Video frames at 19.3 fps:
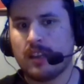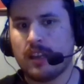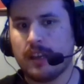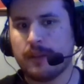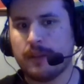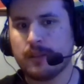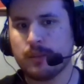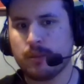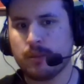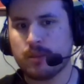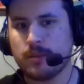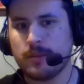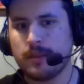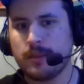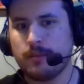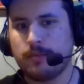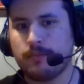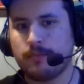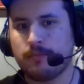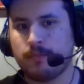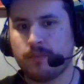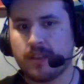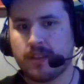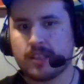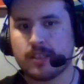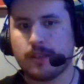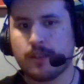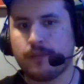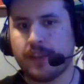it was supposed to be
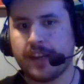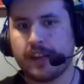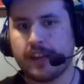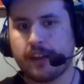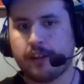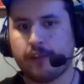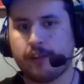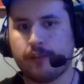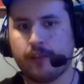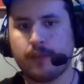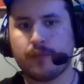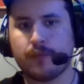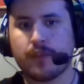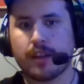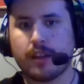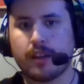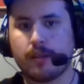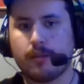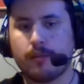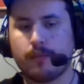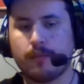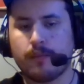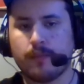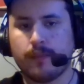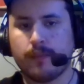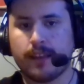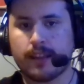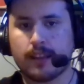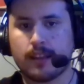Godzilla fighting a griffin.
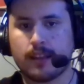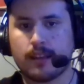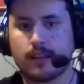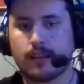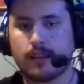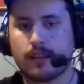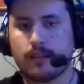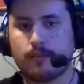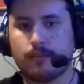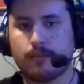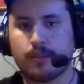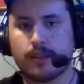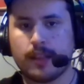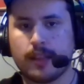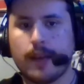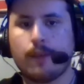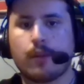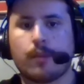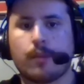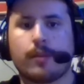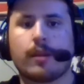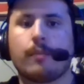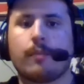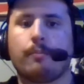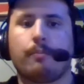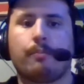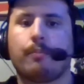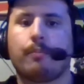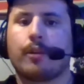And like, but that would have been
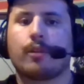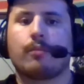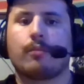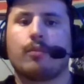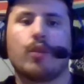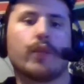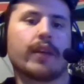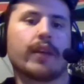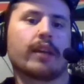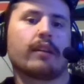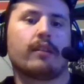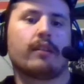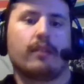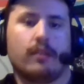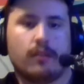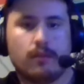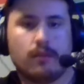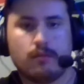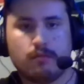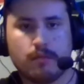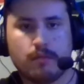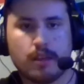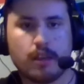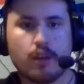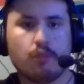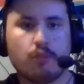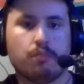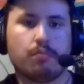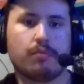a better movie. But
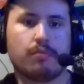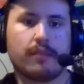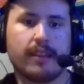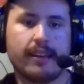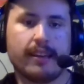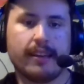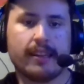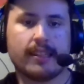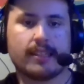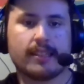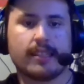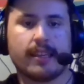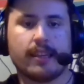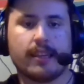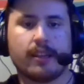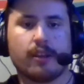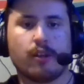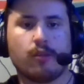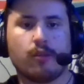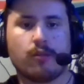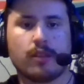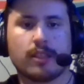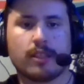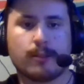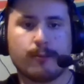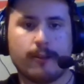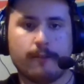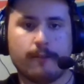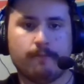nope, they decided to go
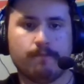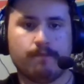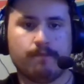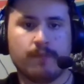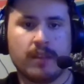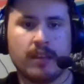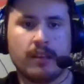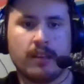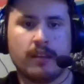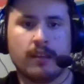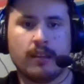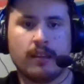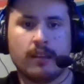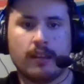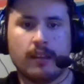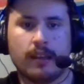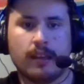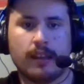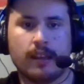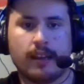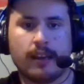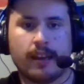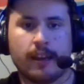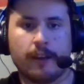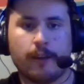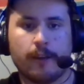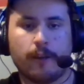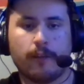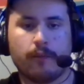this route and
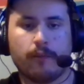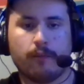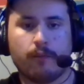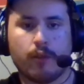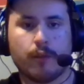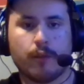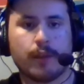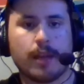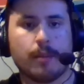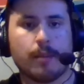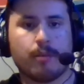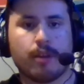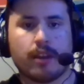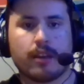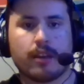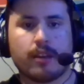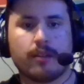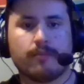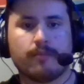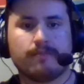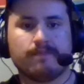hire Roland Emmerich.